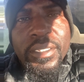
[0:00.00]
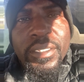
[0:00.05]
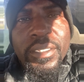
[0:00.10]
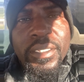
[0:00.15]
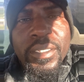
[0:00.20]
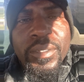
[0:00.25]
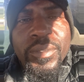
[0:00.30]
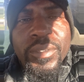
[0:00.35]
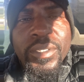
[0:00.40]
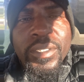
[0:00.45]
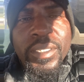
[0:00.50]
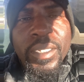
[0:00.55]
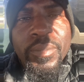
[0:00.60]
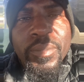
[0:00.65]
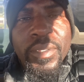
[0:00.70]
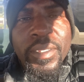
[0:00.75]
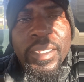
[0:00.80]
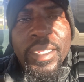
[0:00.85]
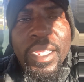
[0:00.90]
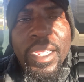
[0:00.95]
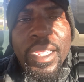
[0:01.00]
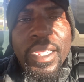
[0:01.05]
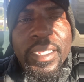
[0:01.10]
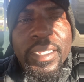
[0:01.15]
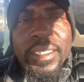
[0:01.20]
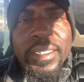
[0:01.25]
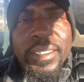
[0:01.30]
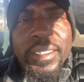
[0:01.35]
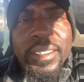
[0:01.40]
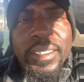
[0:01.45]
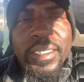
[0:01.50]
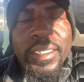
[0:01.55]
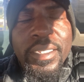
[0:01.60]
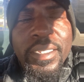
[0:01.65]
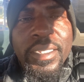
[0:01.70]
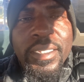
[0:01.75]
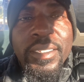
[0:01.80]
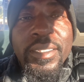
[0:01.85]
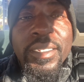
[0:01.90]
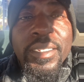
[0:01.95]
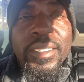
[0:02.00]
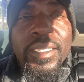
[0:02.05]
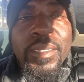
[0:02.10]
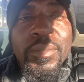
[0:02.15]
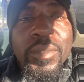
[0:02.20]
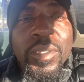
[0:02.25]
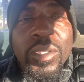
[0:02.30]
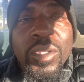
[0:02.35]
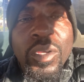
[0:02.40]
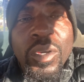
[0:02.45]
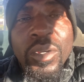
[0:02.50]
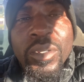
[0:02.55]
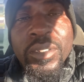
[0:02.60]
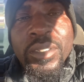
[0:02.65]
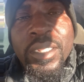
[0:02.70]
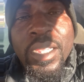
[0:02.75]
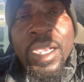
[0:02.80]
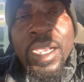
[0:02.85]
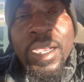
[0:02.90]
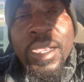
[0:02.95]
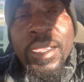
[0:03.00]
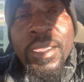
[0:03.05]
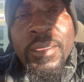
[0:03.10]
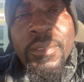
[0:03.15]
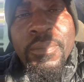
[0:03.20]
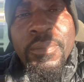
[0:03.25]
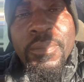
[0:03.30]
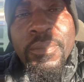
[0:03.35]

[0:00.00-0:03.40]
It was something that it took them a long time